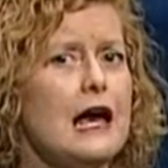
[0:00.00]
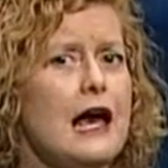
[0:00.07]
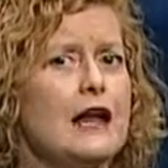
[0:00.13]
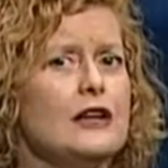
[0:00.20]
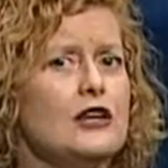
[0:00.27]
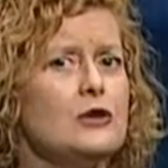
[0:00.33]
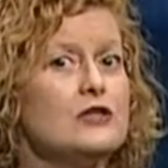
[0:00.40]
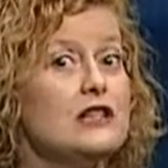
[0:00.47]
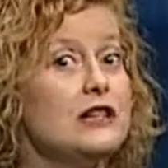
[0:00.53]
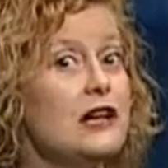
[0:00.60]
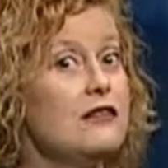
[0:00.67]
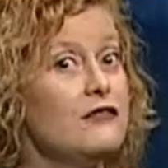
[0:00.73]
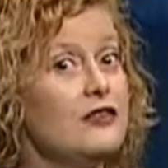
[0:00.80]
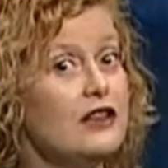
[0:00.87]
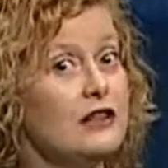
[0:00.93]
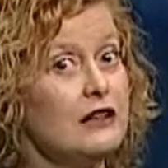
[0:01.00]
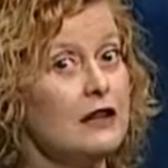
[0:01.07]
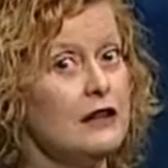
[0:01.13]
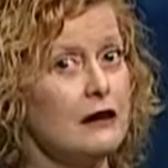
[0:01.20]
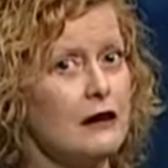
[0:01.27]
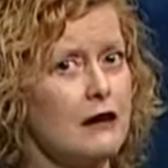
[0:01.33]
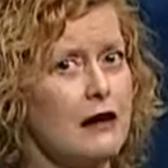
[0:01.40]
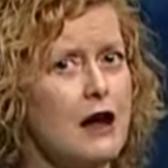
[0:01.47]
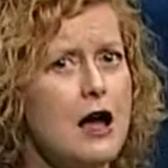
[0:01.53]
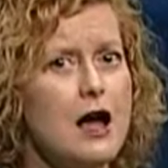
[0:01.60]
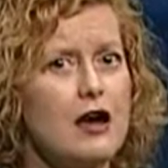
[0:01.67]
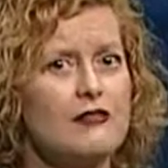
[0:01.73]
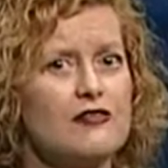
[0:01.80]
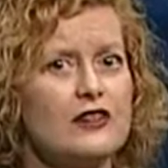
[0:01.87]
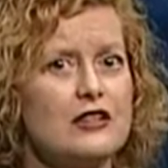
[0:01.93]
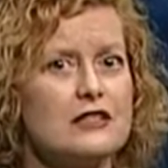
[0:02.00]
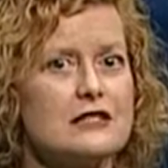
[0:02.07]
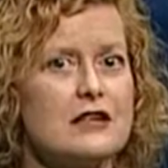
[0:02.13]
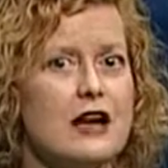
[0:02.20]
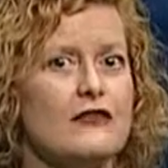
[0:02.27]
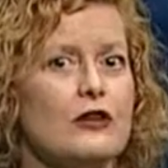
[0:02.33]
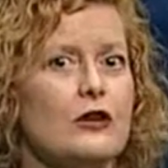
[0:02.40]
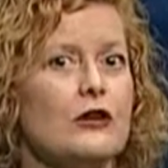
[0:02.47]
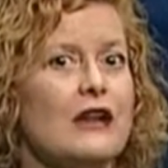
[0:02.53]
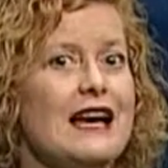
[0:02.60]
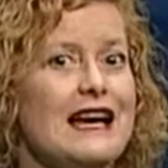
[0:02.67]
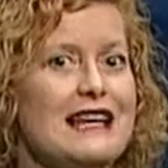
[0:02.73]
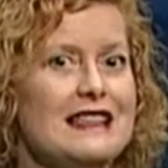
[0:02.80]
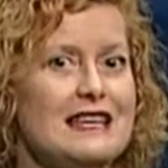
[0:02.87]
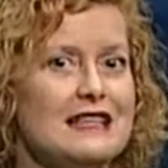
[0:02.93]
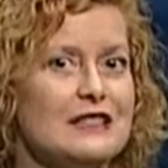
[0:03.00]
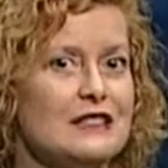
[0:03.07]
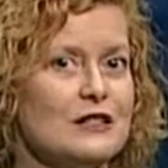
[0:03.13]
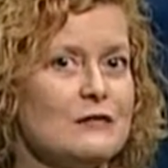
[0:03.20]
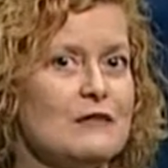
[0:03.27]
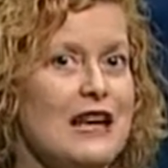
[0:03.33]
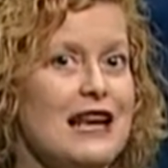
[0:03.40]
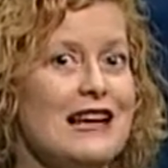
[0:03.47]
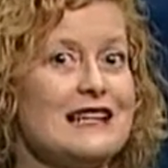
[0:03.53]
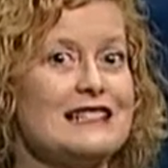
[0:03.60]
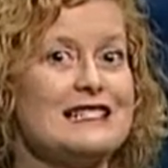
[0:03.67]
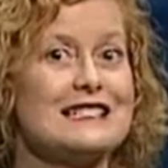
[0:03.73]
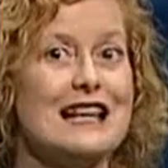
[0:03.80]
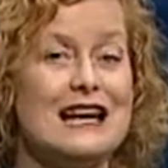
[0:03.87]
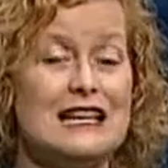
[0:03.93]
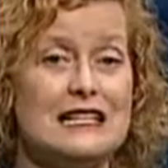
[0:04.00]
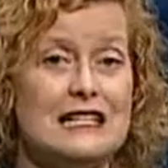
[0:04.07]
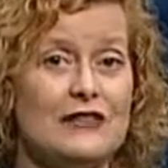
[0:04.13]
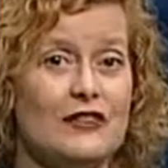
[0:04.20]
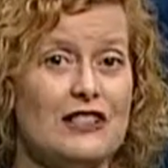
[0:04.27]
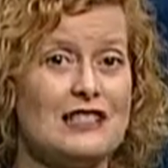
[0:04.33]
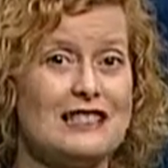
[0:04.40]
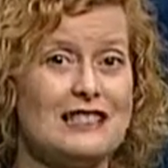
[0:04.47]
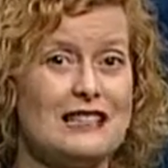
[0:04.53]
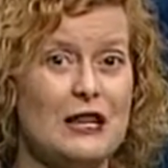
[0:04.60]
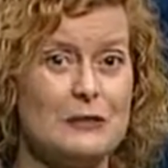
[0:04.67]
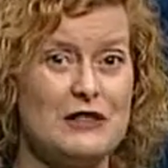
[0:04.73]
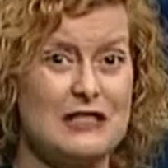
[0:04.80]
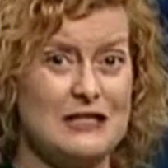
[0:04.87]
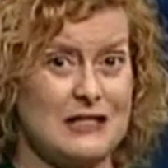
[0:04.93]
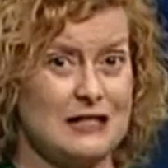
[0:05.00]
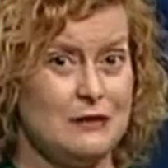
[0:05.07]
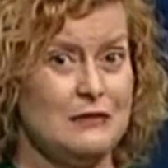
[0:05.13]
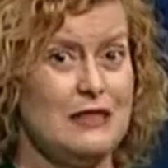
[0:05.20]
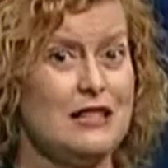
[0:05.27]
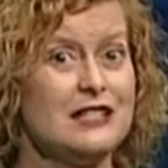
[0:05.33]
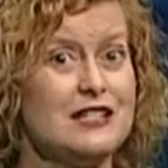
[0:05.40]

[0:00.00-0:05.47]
and using a veneer of philosophical atheism and scientific skepticism